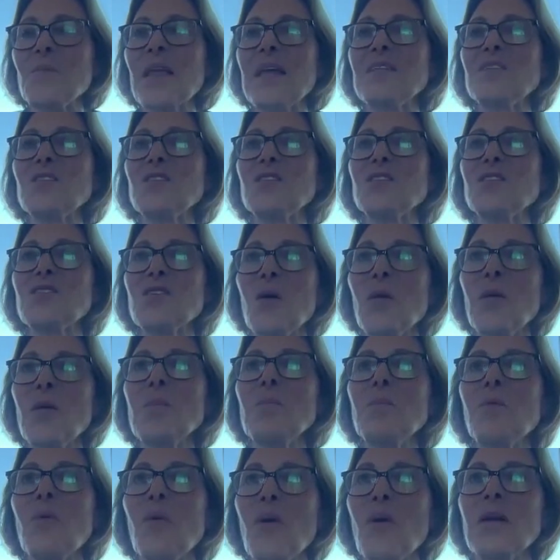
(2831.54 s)
it's so
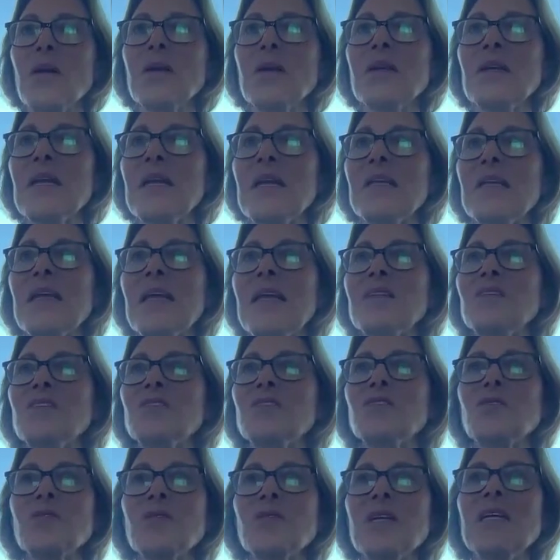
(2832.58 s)
important. It's
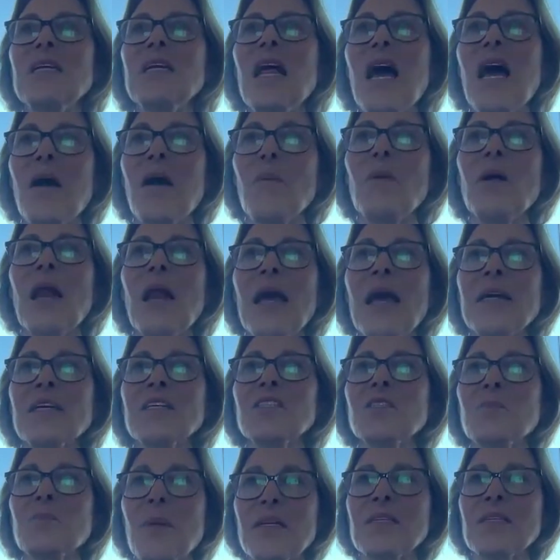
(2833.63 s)
certainly not what I
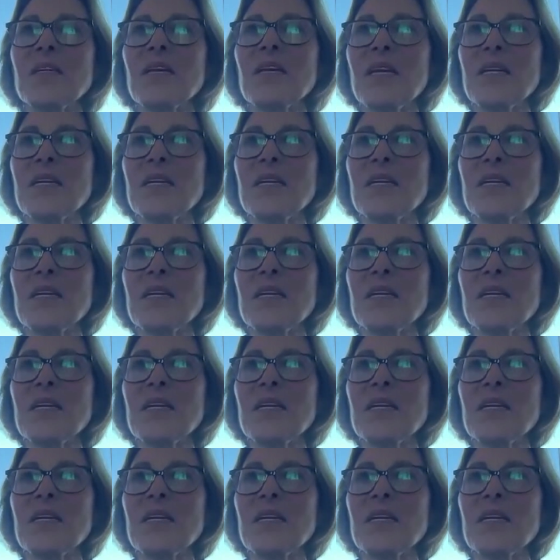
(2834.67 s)
expected.